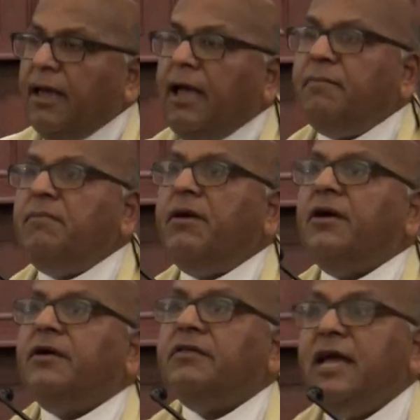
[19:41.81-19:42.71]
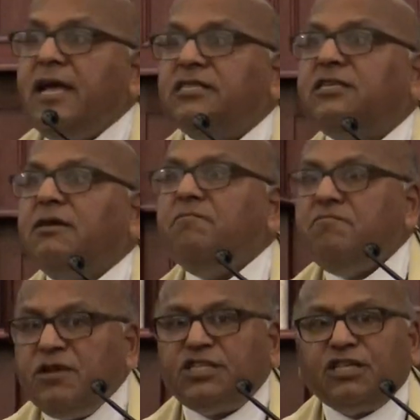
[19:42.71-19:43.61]
Him, His
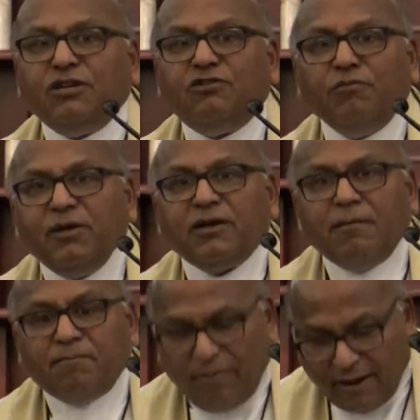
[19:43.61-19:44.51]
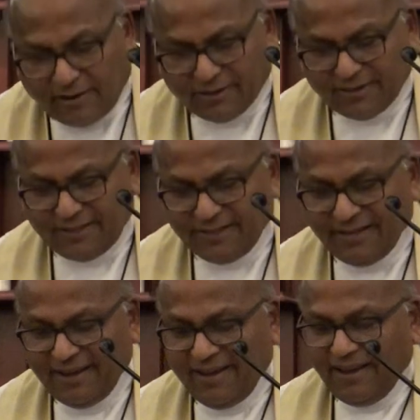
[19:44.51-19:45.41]
mission to be completed.
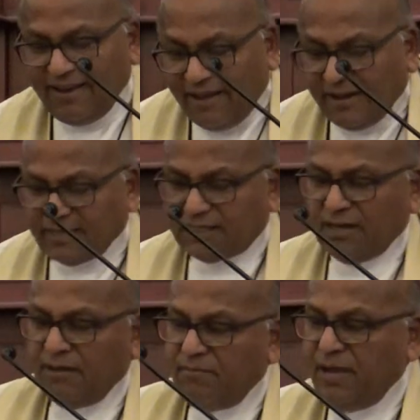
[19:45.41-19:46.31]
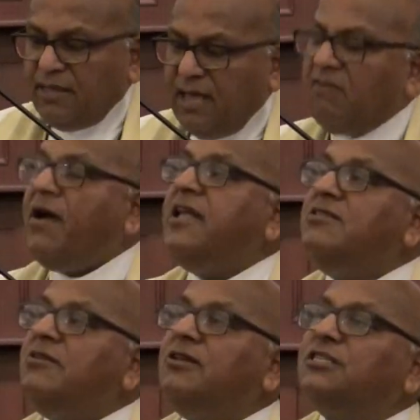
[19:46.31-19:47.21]
Let us be the
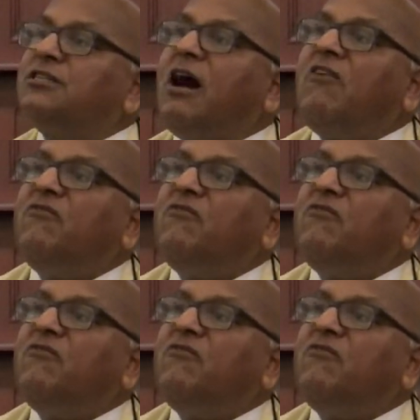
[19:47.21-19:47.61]
evangelists